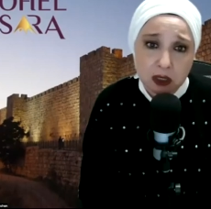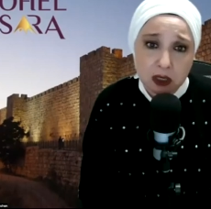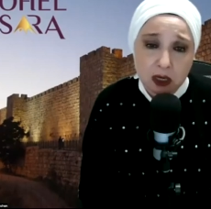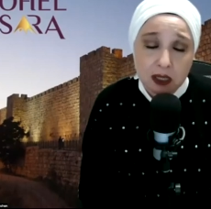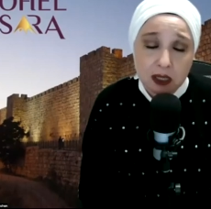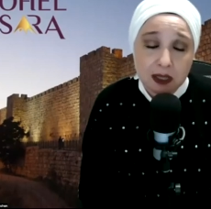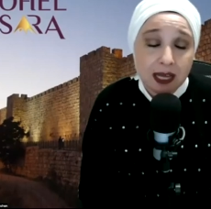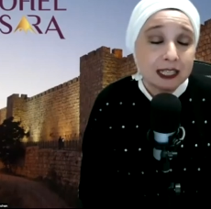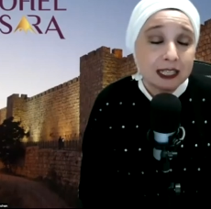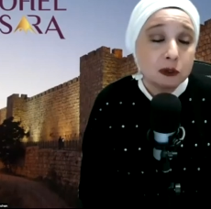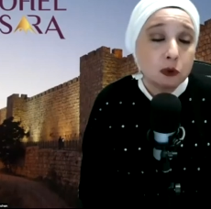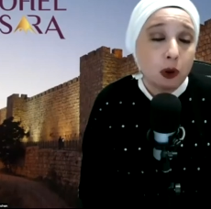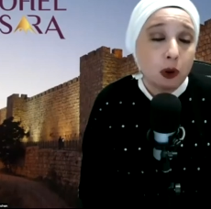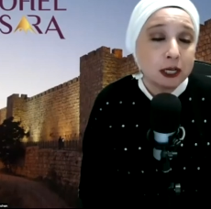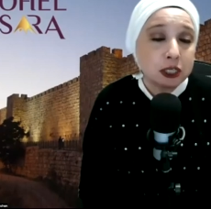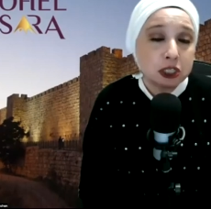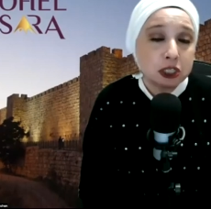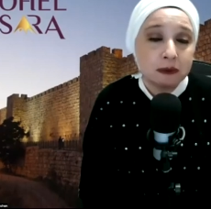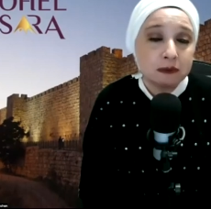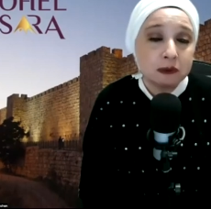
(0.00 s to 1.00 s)
That's why
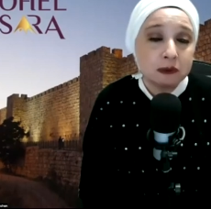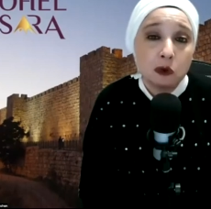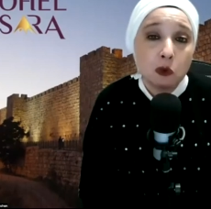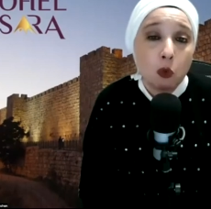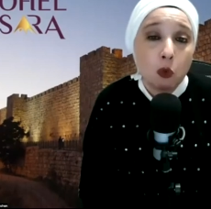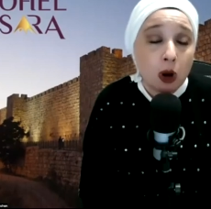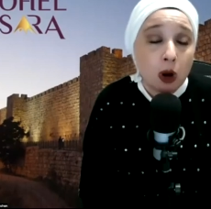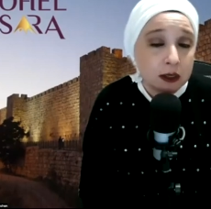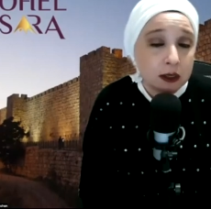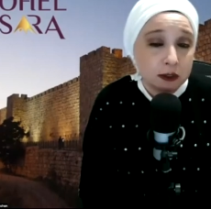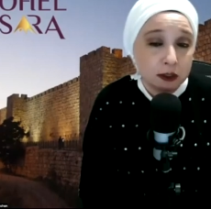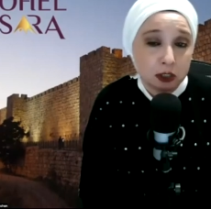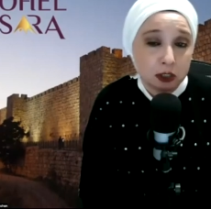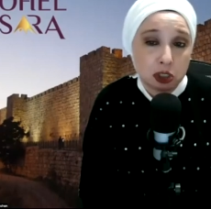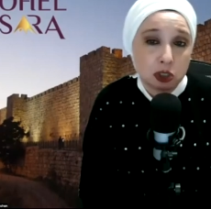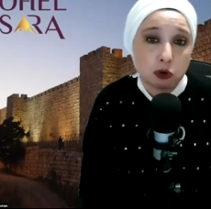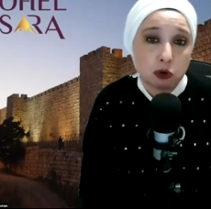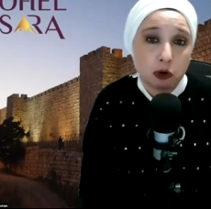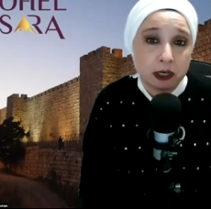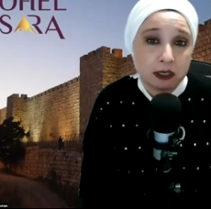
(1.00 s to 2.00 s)
Hashem didn't want to
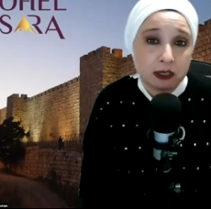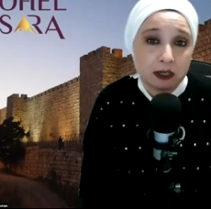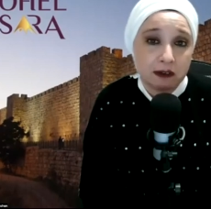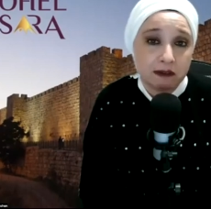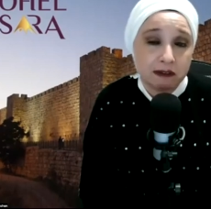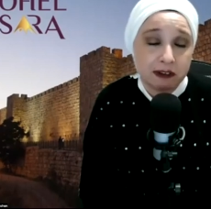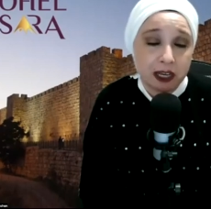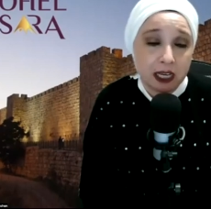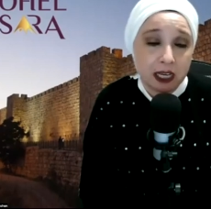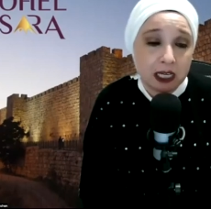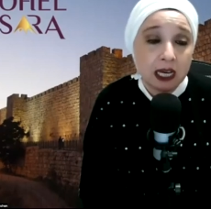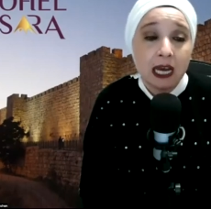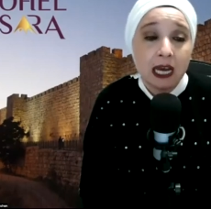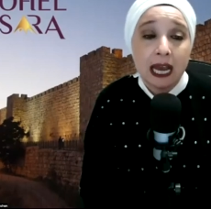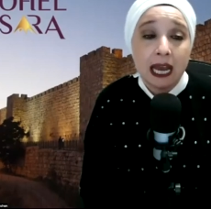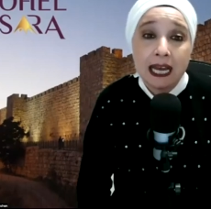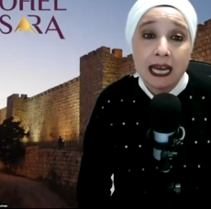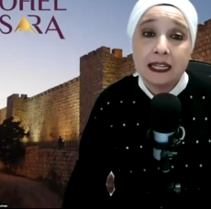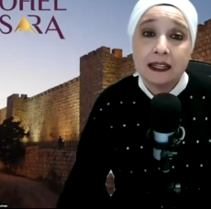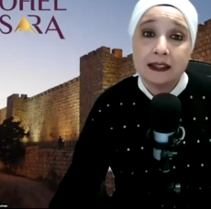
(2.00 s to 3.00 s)
destroy Nineveh,
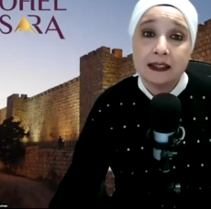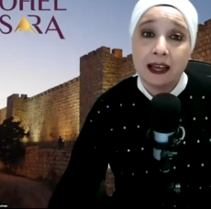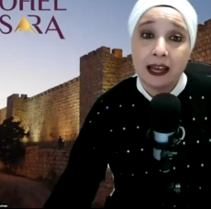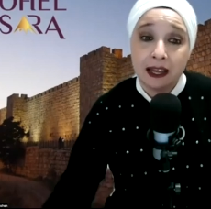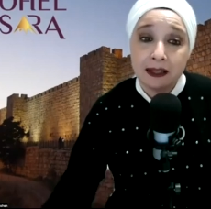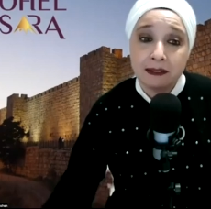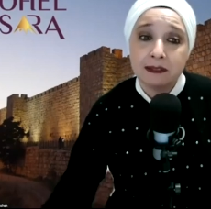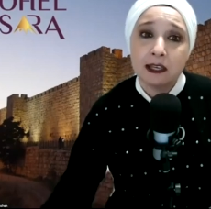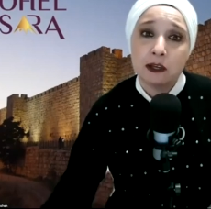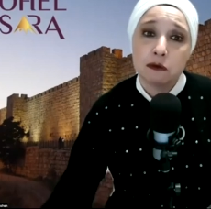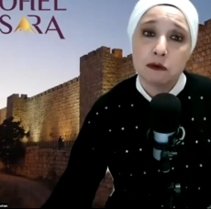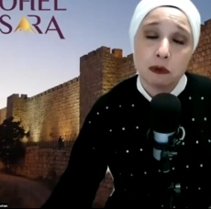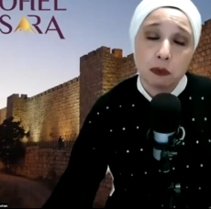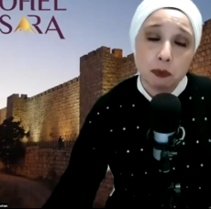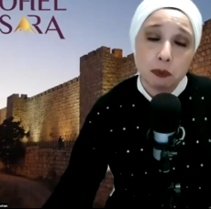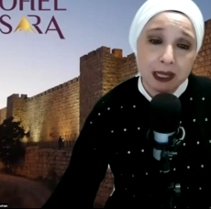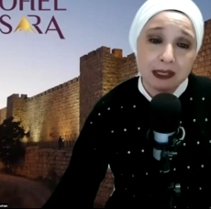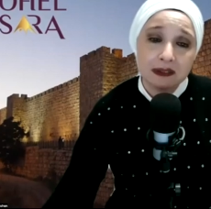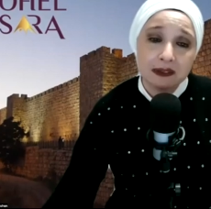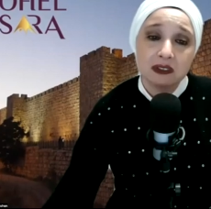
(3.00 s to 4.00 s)
and in the end they
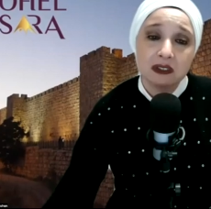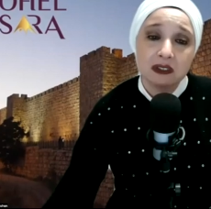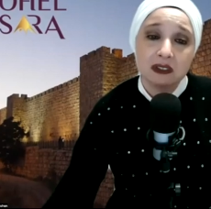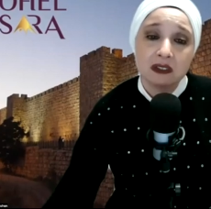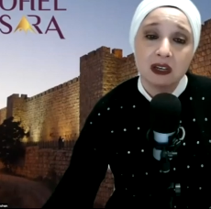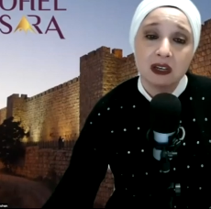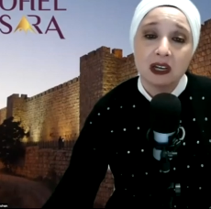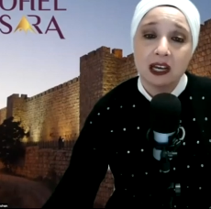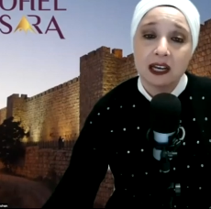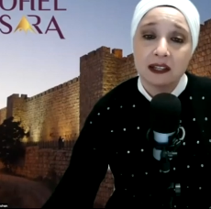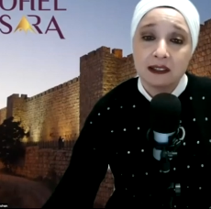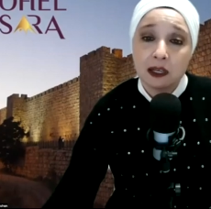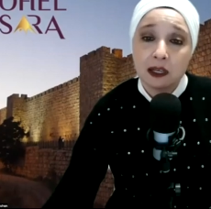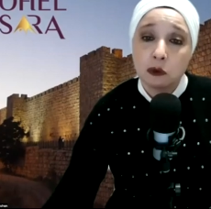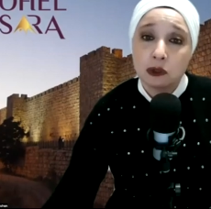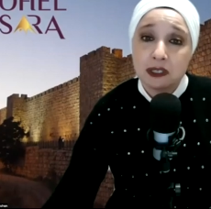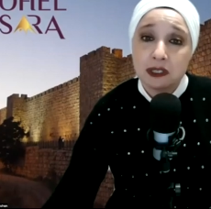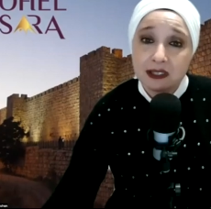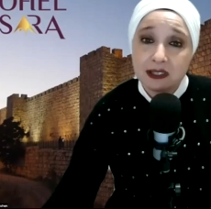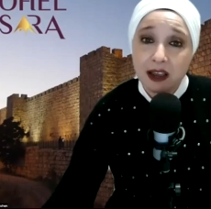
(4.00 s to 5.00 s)
repented and they were
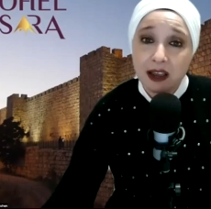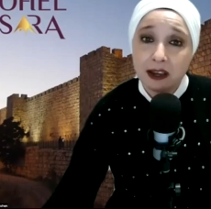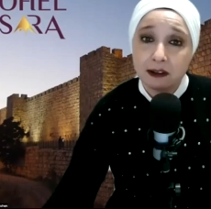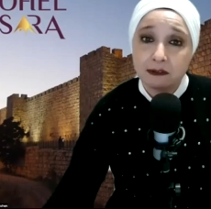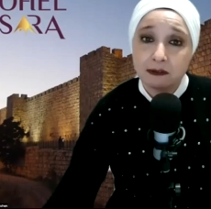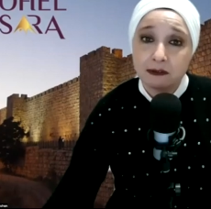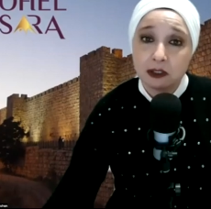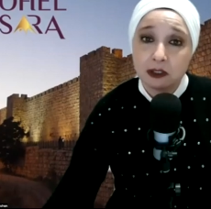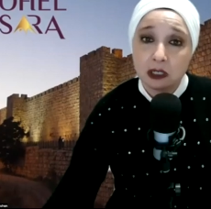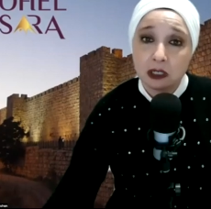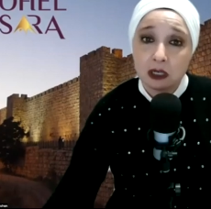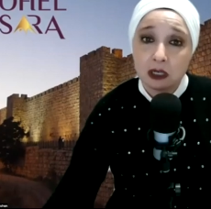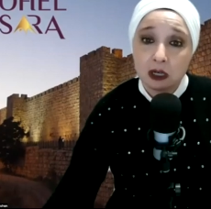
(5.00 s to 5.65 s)
saved.